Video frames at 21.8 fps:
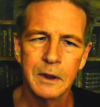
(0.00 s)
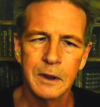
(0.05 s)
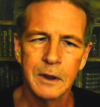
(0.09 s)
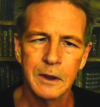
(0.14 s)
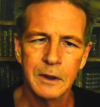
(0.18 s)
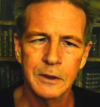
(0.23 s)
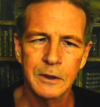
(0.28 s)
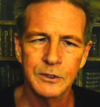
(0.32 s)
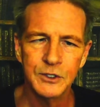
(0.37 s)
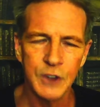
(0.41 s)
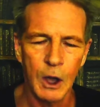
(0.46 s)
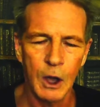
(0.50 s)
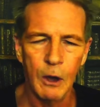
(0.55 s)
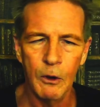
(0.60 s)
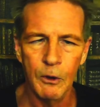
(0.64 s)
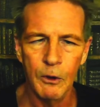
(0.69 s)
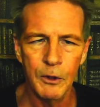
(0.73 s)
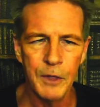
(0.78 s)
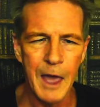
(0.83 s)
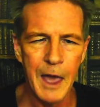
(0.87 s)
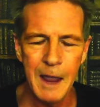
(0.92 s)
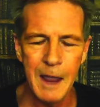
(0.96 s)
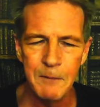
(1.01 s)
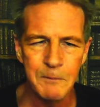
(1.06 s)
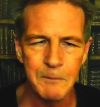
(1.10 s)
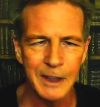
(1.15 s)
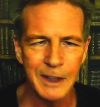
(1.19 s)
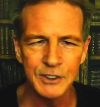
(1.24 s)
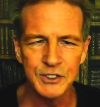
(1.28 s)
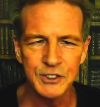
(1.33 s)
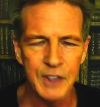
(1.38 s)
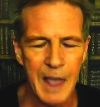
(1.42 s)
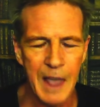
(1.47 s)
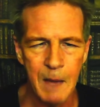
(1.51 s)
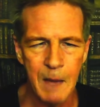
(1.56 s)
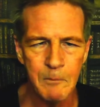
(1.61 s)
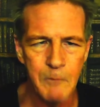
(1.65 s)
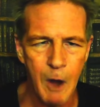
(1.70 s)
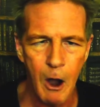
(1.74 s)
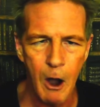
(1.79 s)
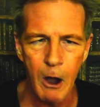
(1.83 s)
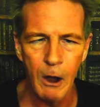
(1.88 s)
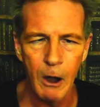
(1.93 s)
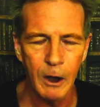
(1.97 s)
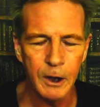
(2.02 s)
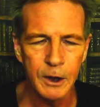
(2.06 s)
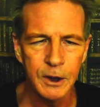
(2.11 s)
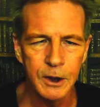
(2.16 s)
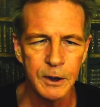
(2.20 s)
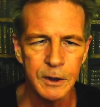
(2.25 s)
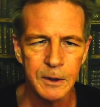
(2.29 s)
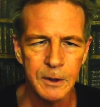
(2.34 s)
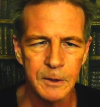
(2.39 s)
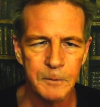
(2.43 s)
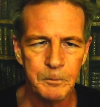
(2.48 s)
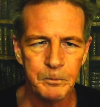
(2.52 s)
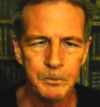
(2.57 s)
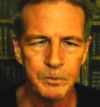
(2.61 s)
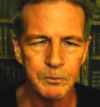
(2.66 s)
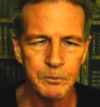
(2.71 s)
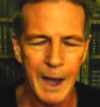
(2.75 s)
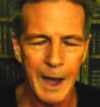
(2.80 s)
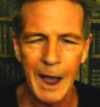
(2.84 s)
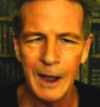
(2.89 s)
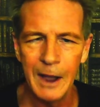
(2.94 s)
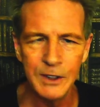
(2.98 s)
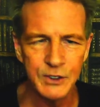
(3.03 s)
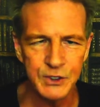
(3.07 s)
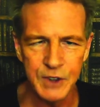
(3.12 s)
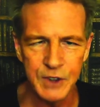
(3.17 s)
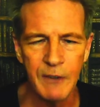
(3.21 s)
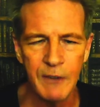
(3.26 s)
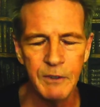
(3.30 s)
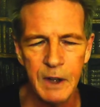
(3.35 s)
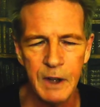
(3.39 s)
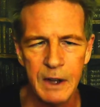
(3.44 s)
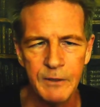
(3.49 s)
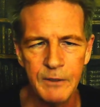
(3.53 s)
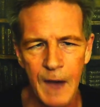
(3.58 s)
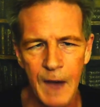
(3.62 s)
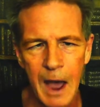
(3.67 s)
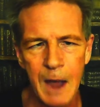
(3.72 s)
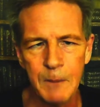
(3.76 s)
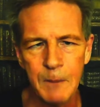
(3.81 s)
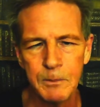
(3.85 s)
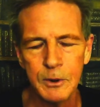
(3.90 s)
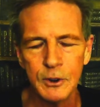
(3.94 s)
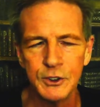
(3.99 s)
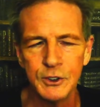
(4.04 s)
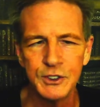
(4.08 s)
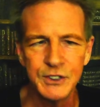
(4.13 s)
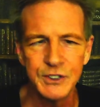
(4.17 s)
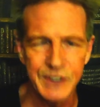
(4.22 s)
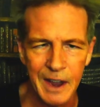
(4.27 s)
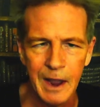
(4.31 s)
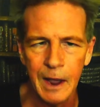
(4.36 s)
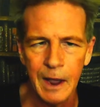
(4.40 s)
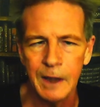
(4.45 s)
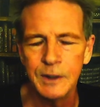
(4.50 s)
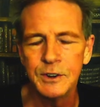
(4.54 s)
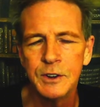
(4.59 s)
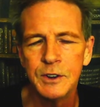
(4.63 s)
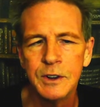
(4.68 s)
So they missed that mark by 75%.